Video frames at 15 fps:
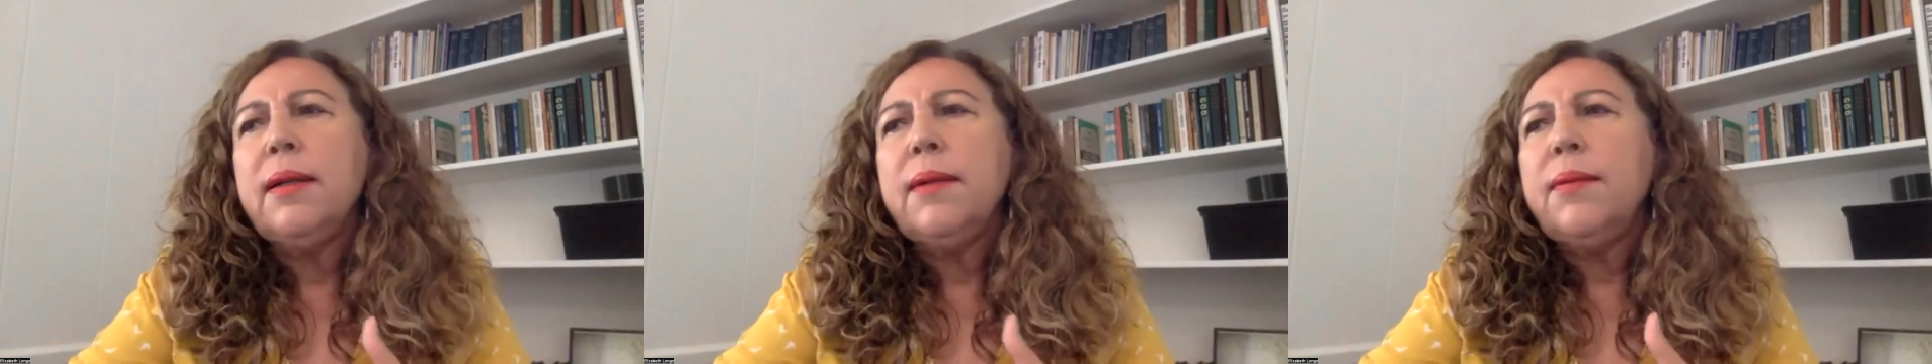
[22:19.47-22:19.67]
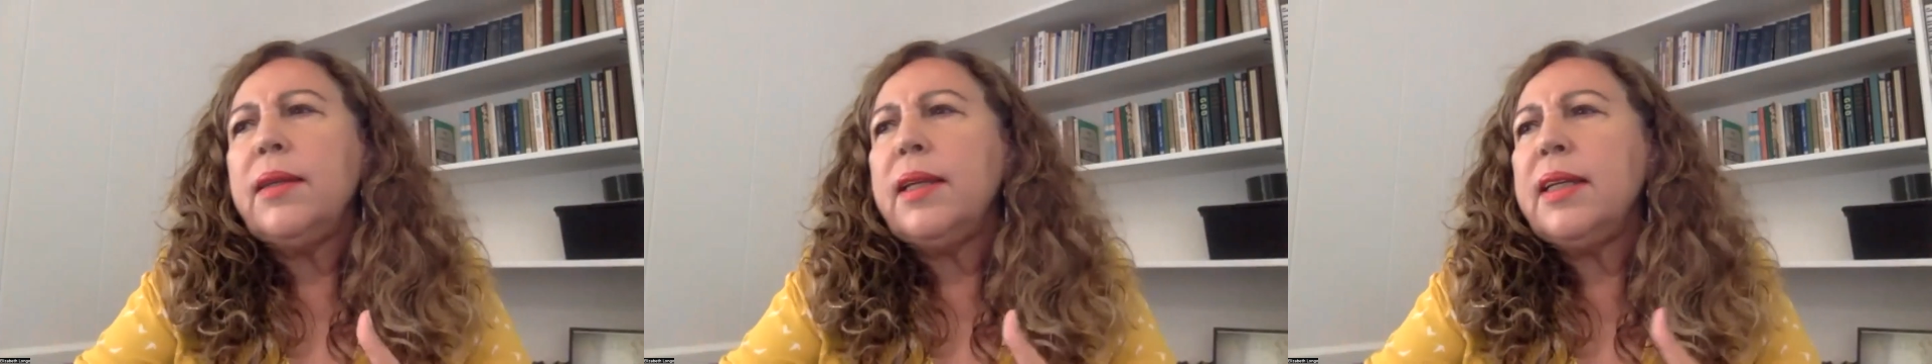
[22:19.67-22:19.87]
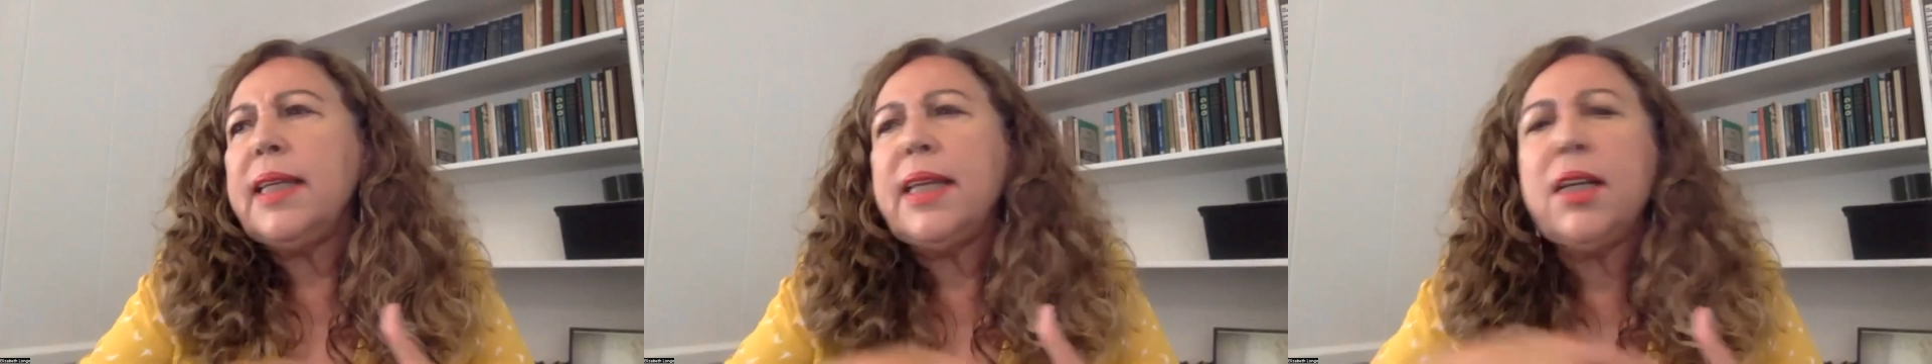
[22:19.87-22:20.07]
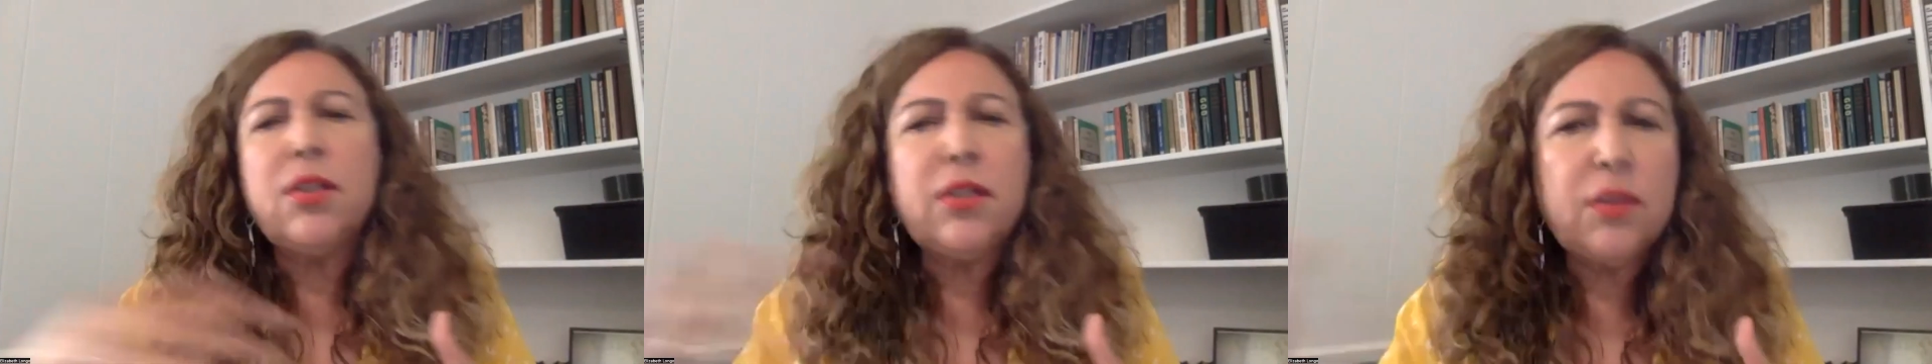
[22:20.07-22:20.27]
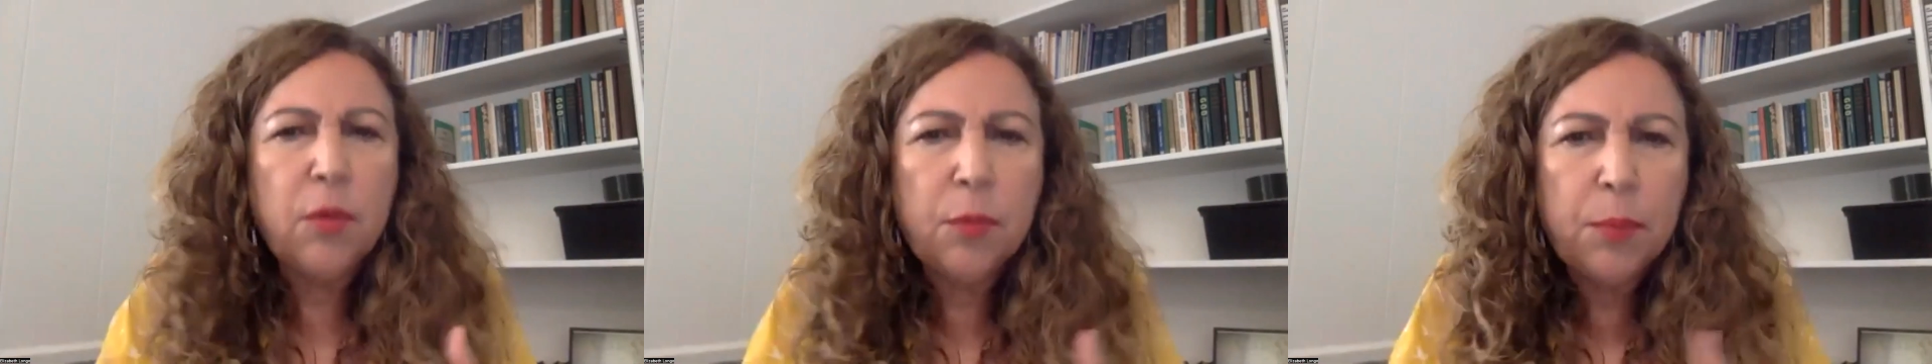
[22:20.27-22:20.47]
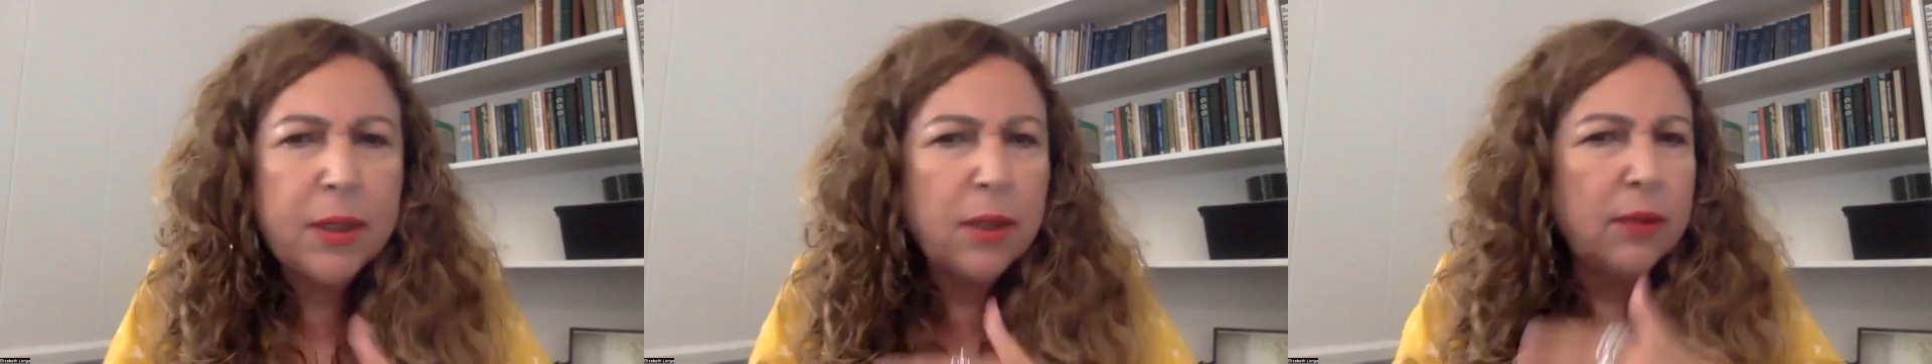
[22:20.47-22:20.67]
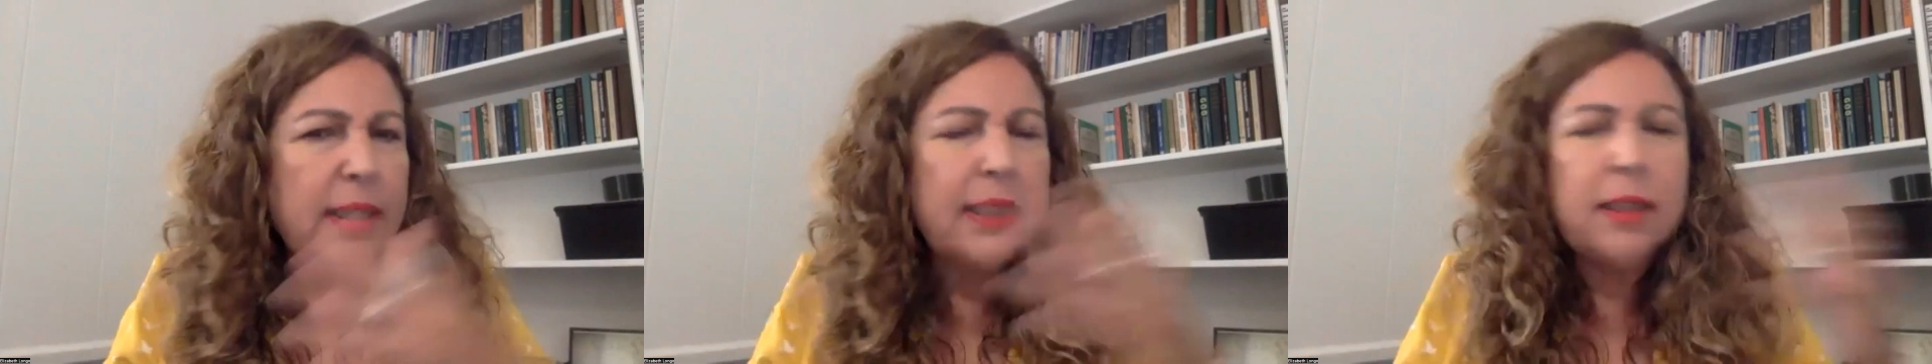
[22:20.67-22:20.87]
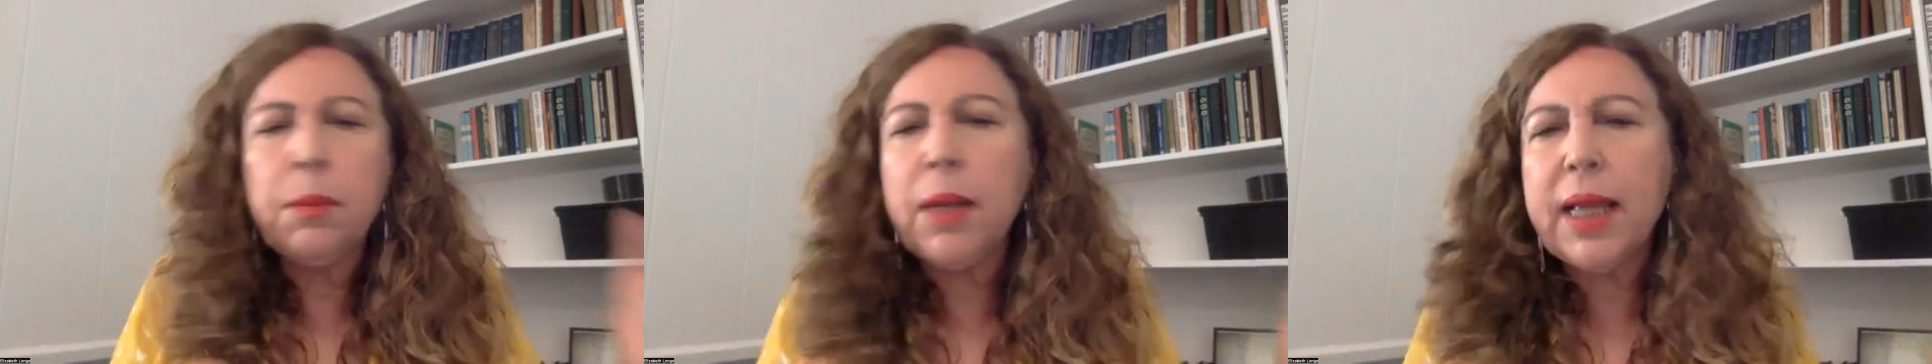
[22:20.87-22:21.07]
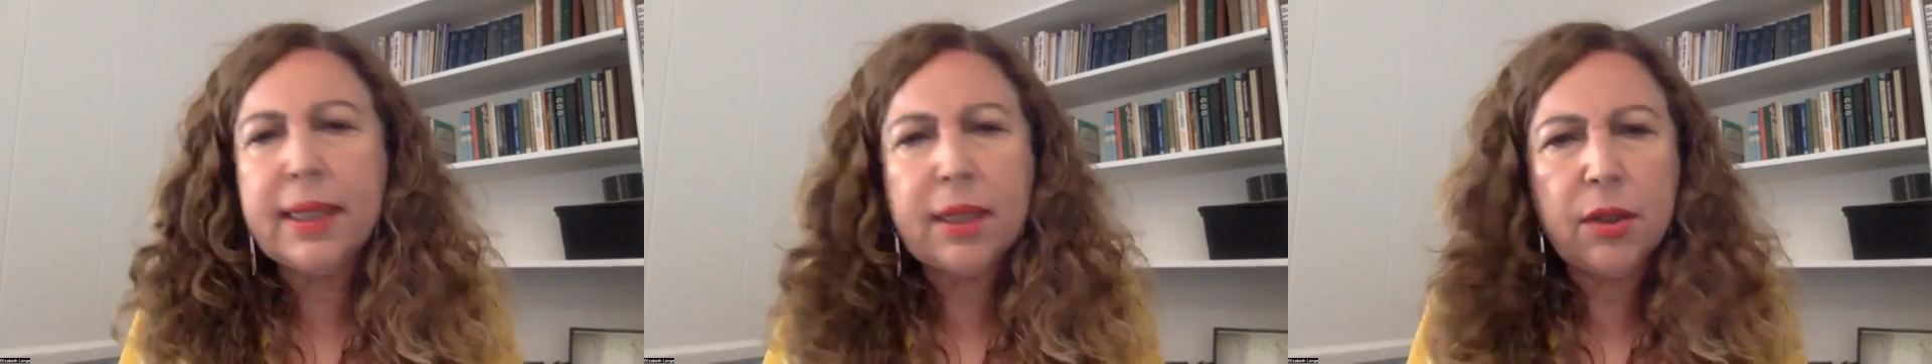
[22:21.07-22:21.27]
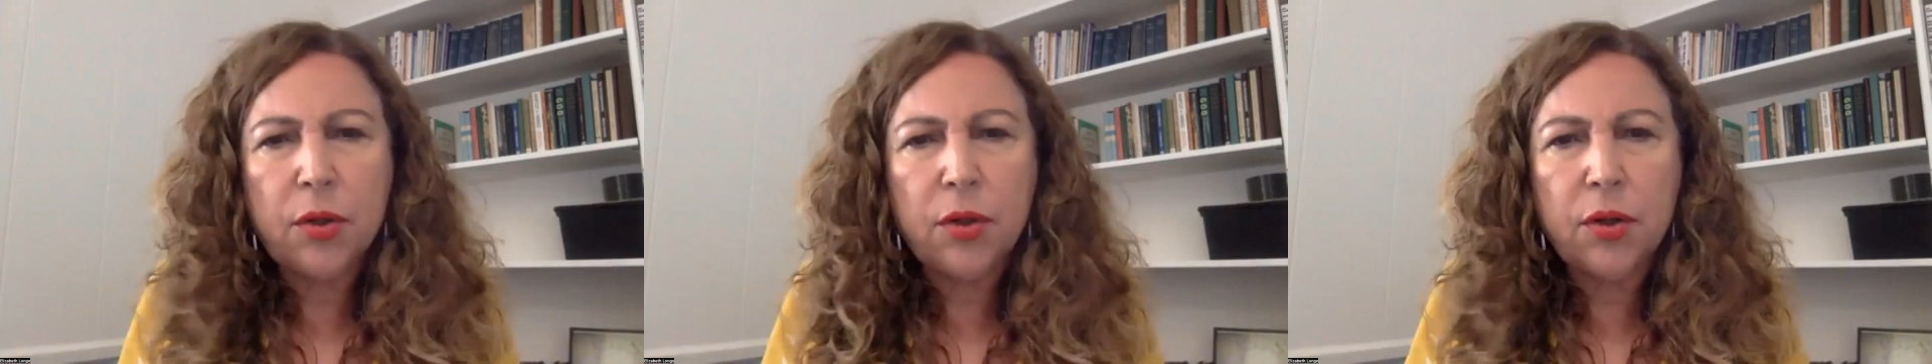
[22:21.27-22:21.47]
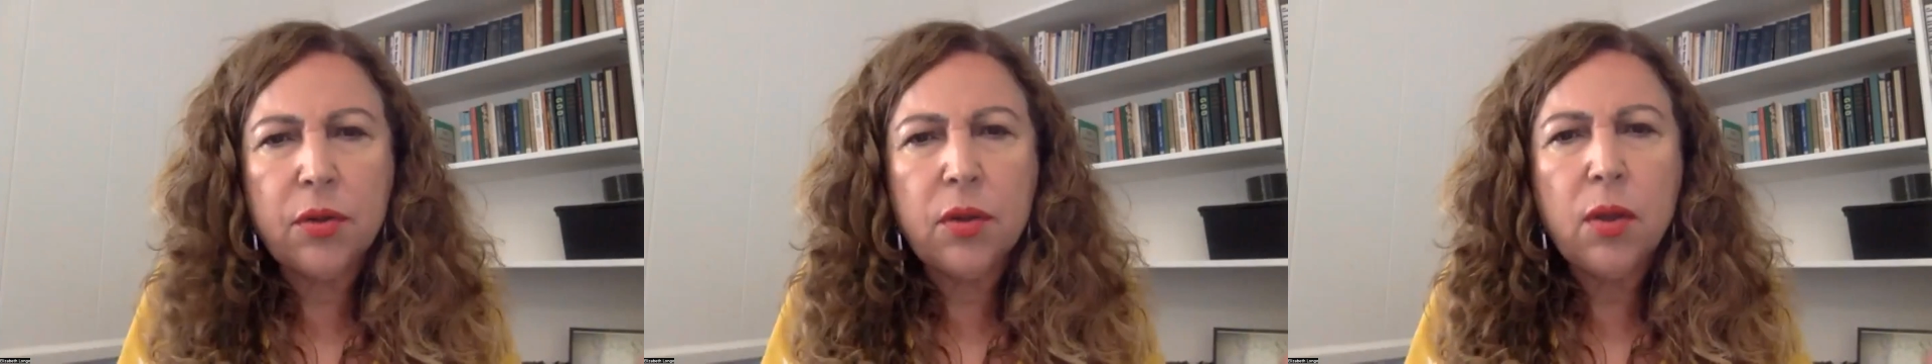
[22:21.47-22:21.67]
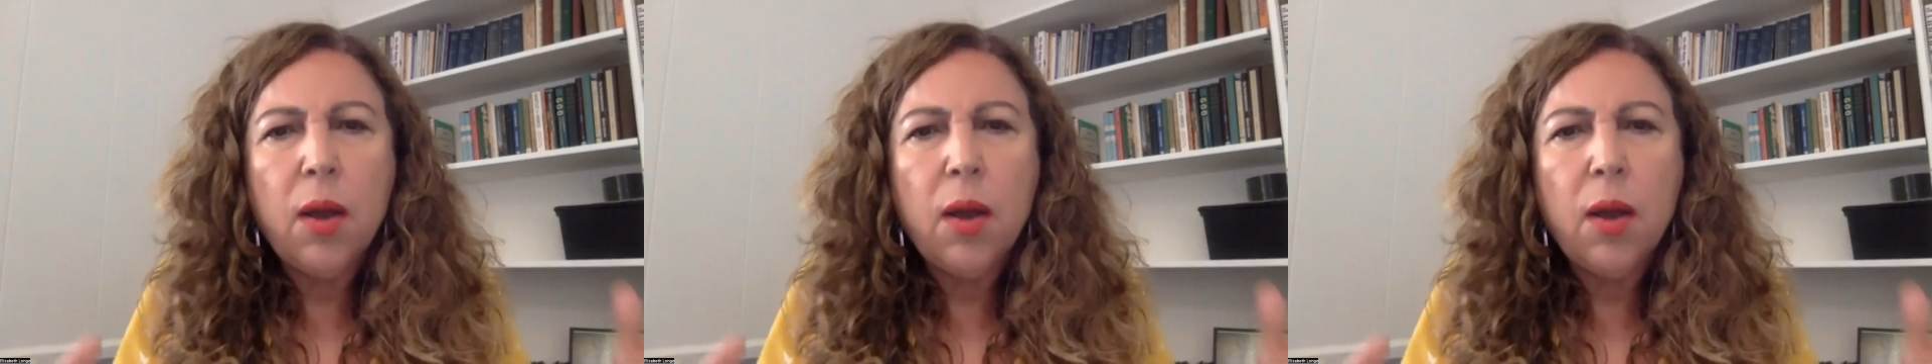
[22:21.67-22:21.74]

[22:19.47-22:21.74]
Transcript: the years we've been on this planet Earth,